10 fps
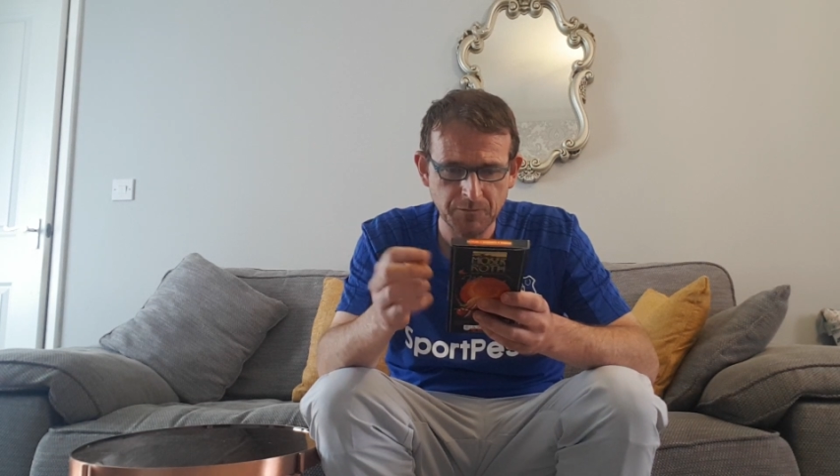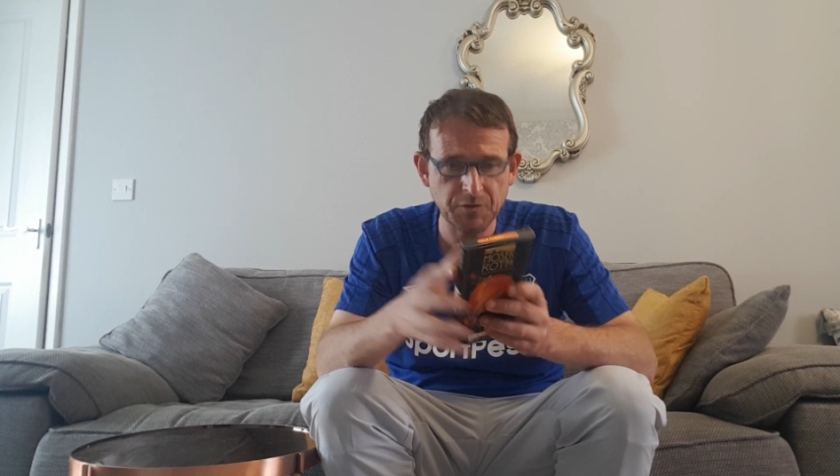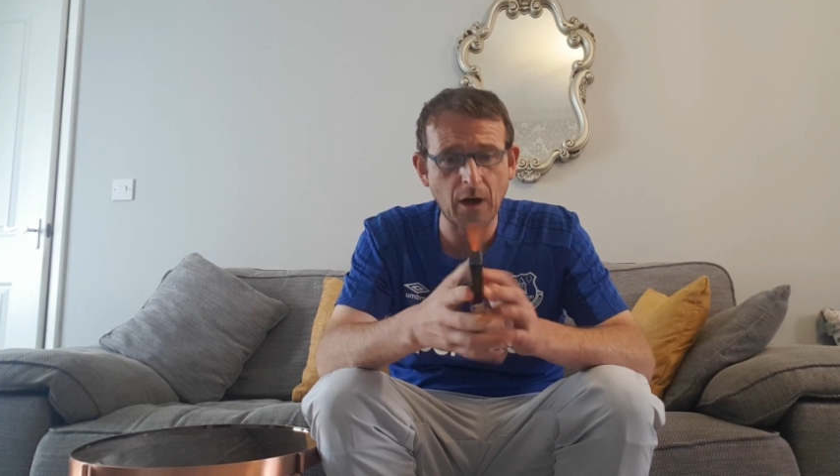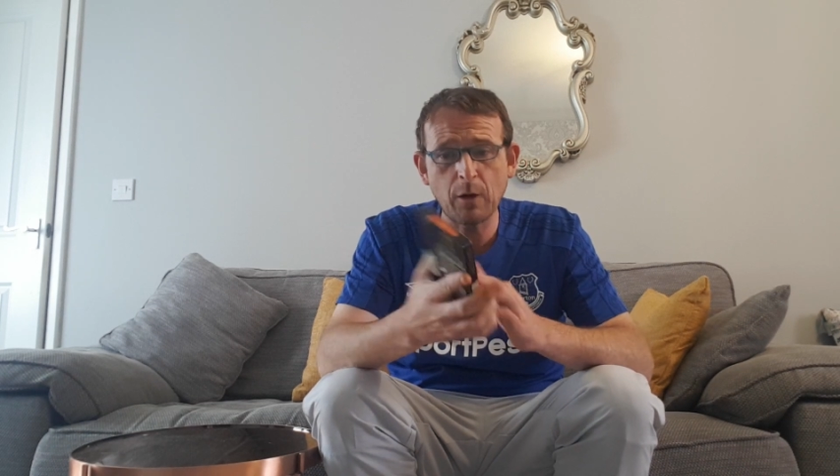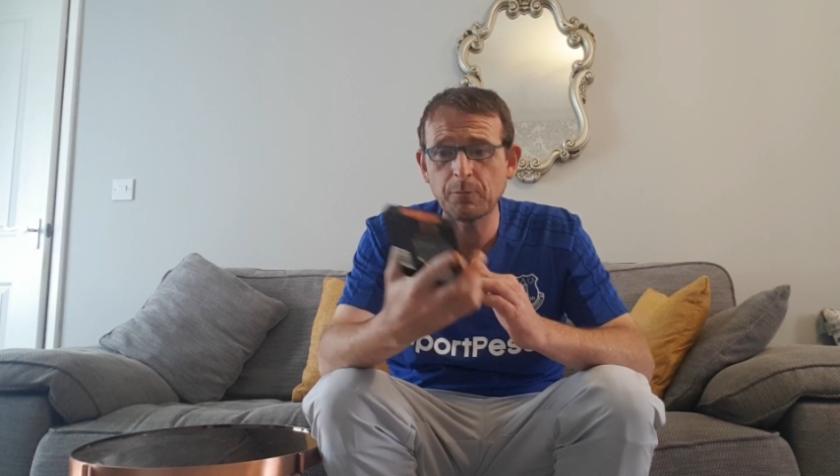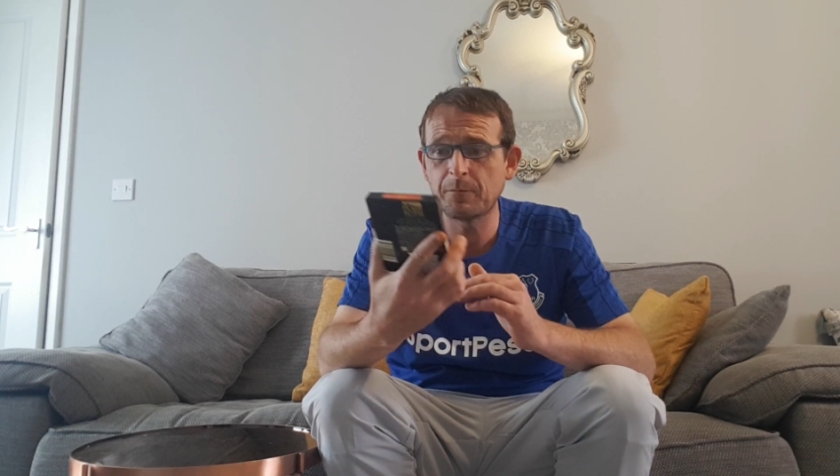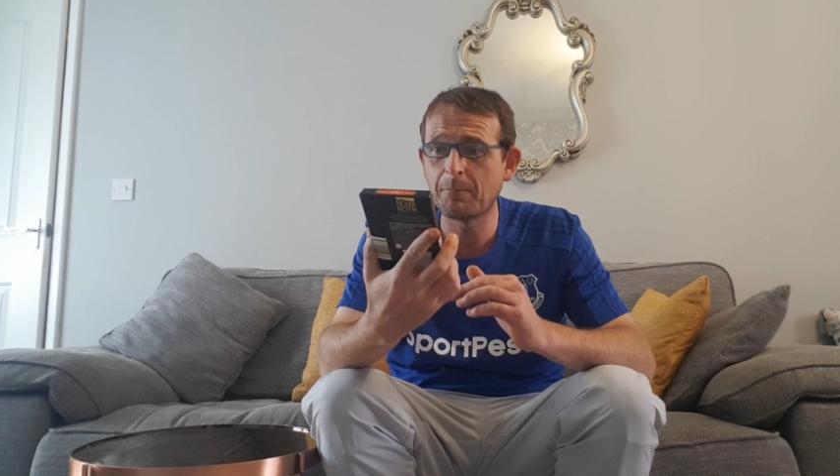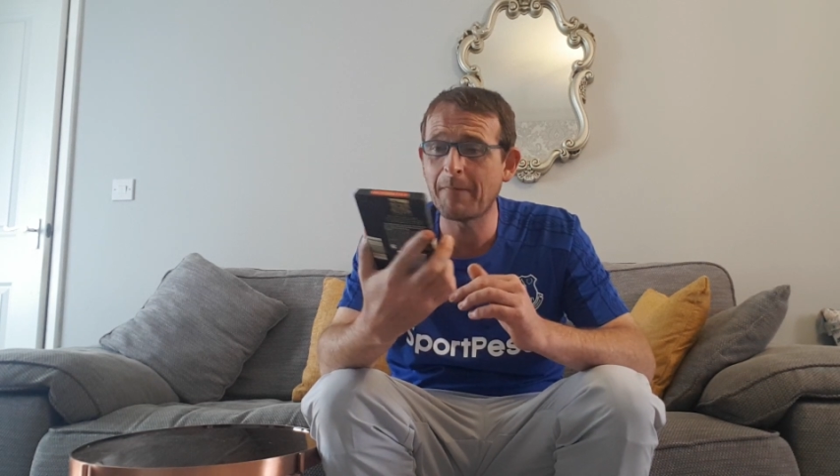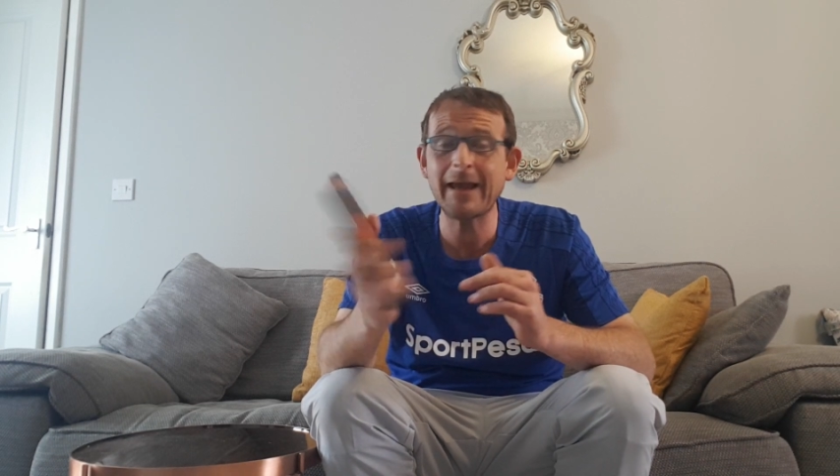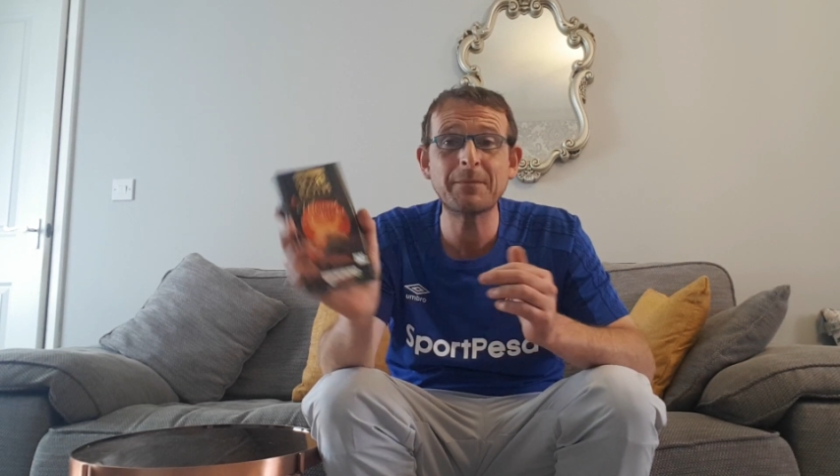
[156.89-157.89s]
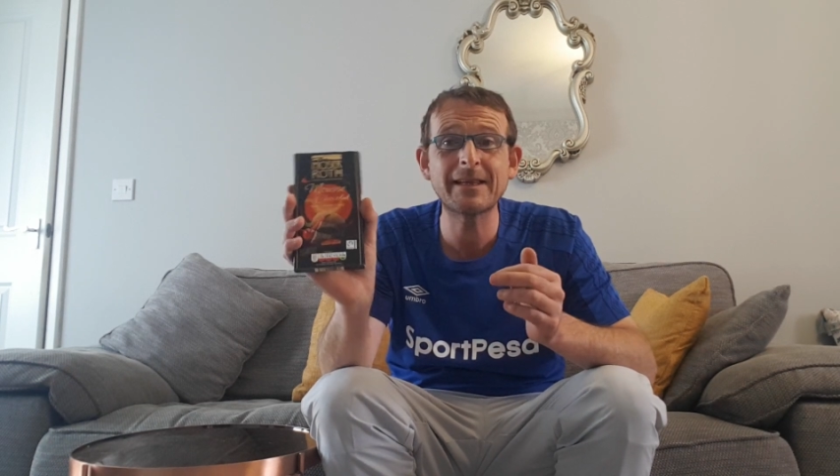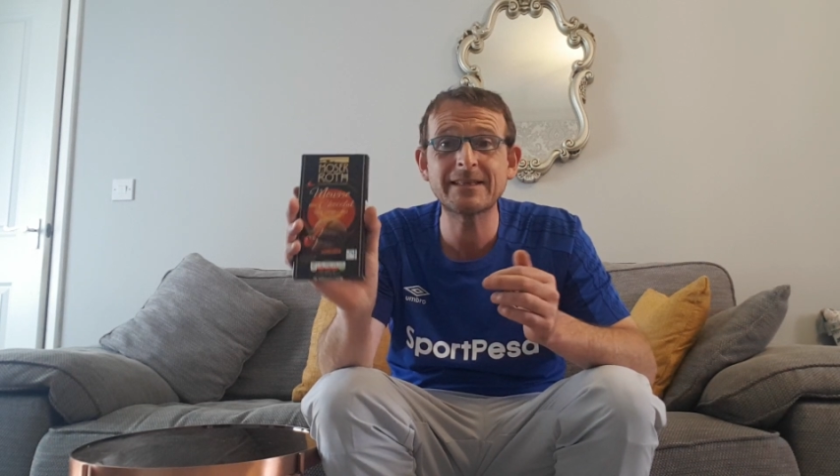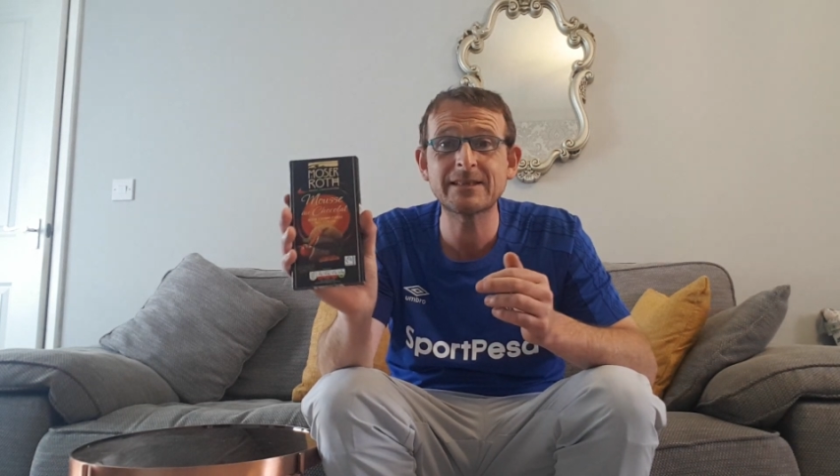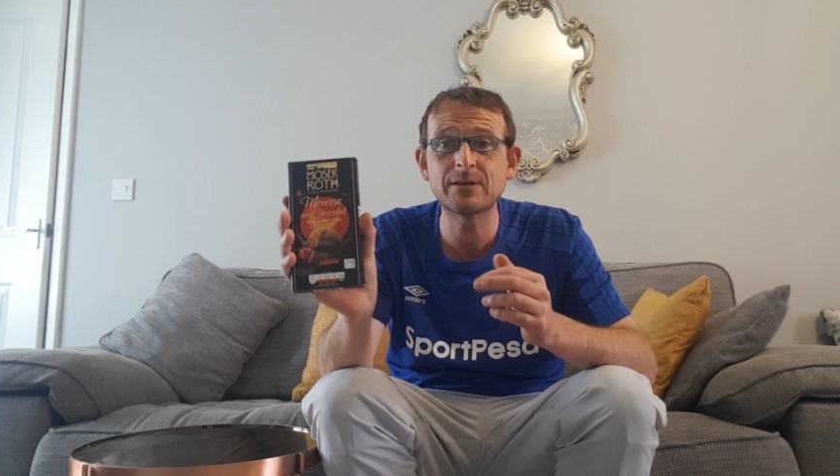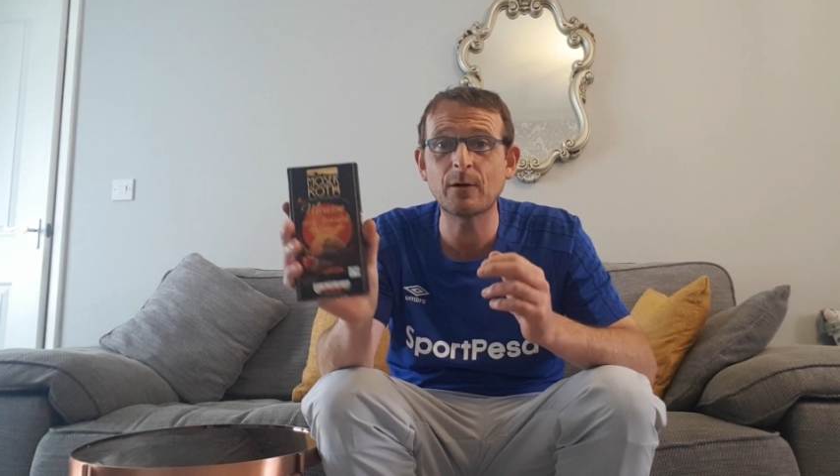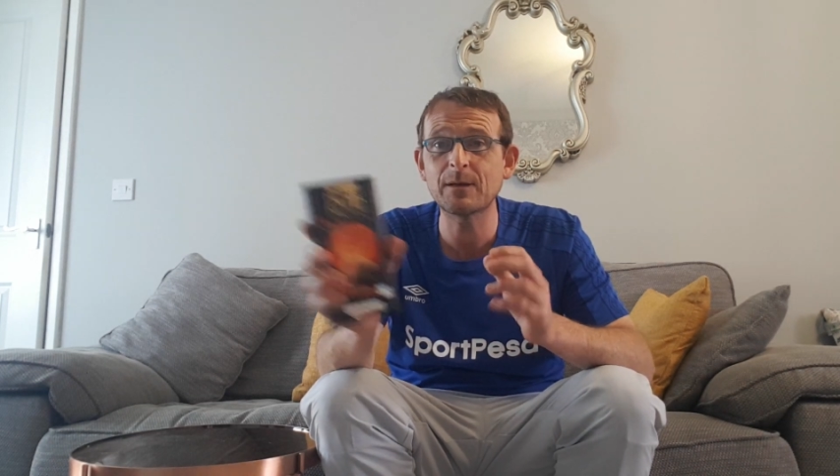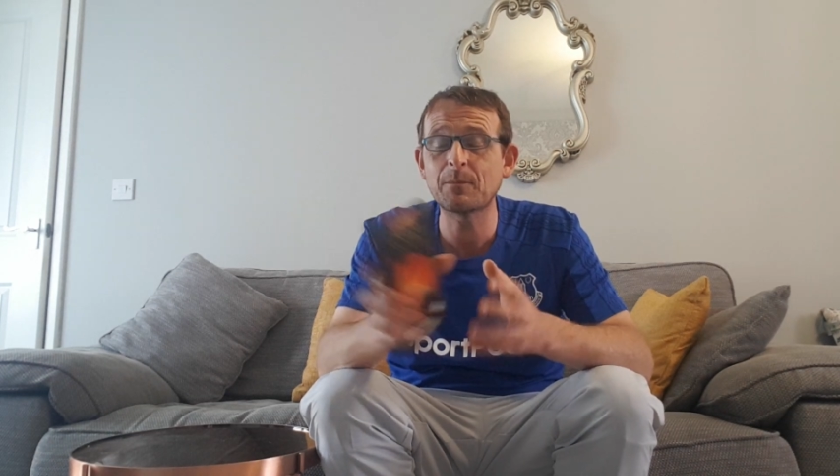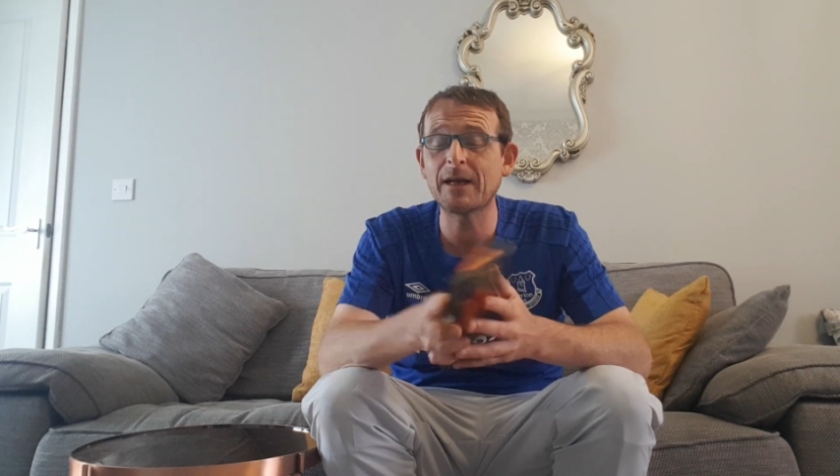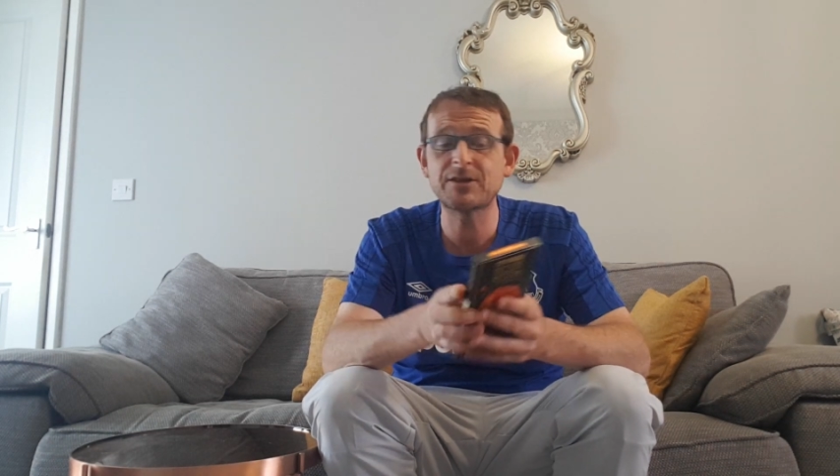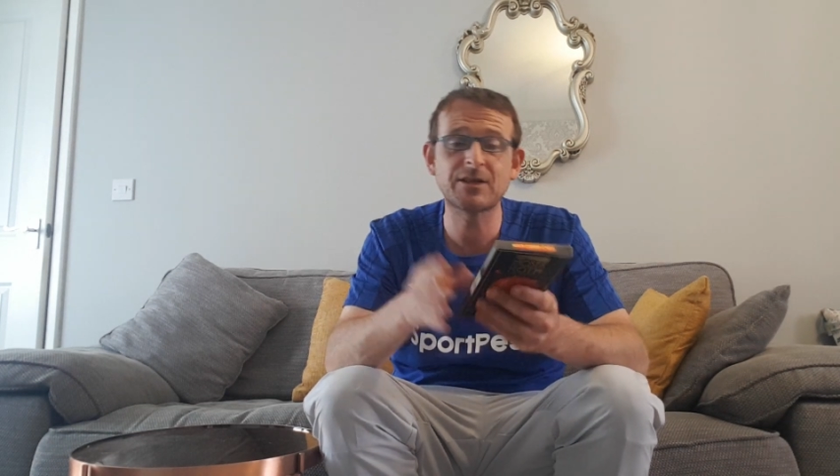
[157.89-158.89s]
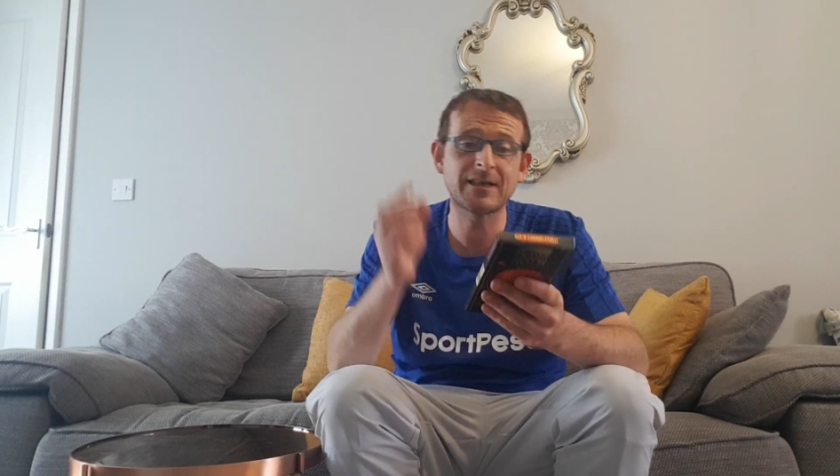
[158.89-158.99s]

So maybe this is the only place